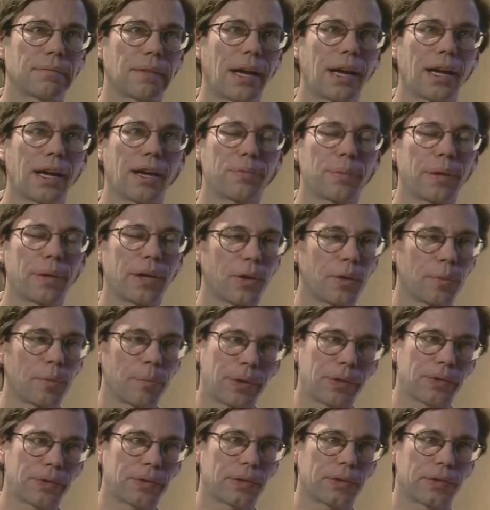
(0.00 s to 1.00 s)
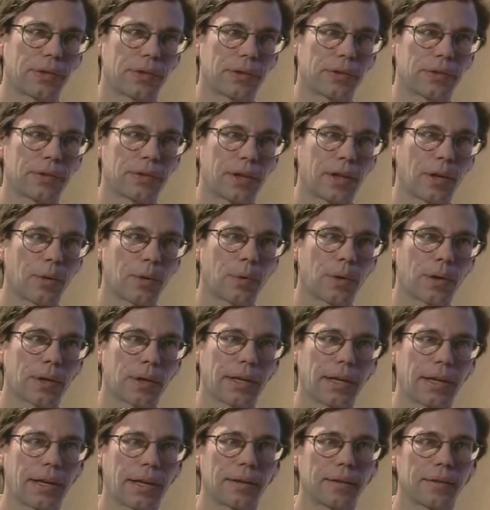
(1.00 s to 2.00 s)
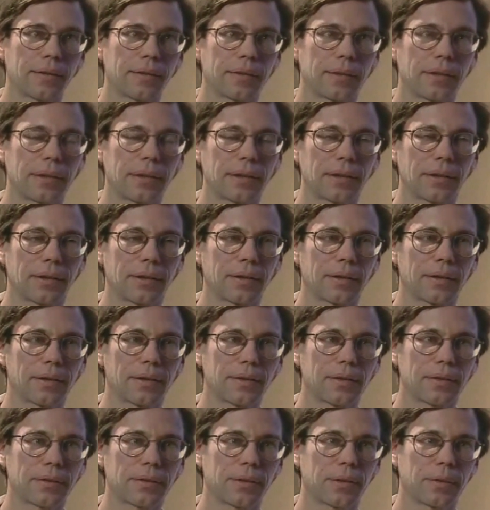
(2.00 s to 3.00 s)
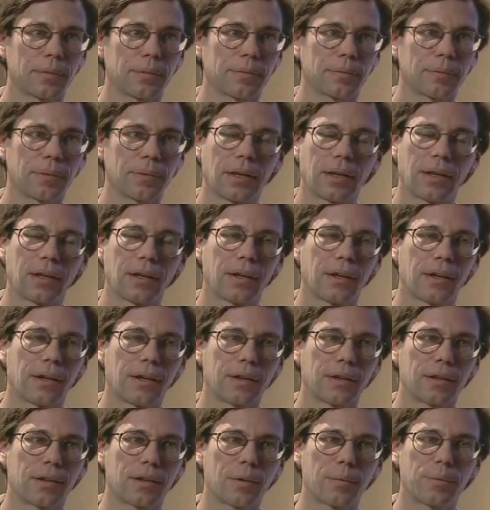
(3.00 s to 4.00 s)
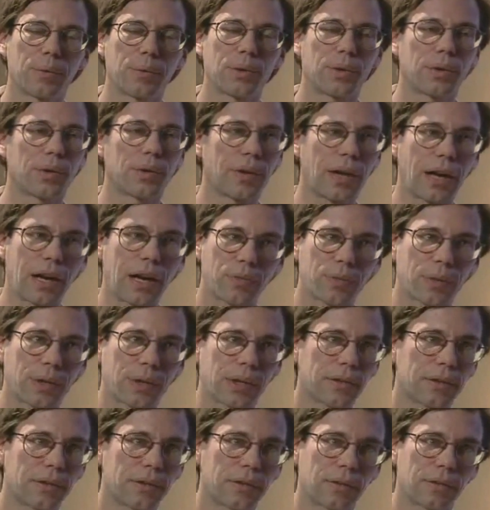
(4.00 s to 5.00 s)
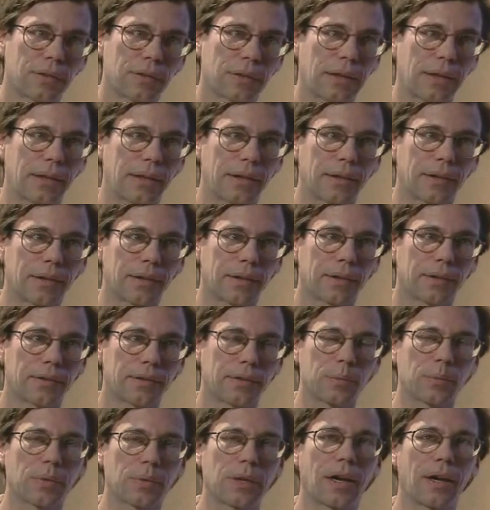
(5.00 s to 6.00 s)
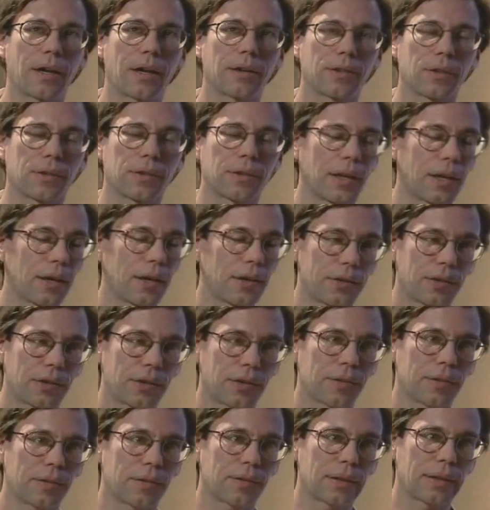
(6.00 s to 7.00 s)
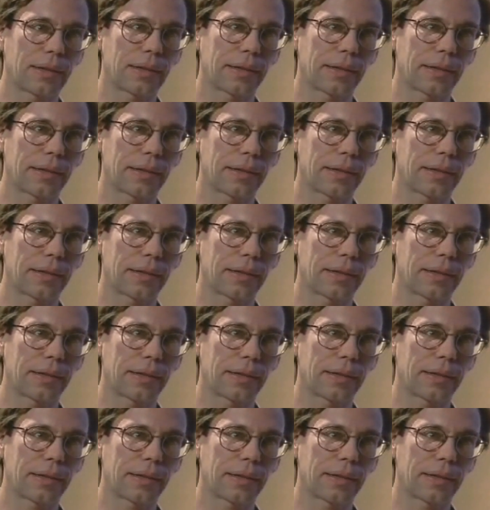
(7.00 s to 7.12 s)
I have my own businesses that I work at, some computer graphics, some consultation,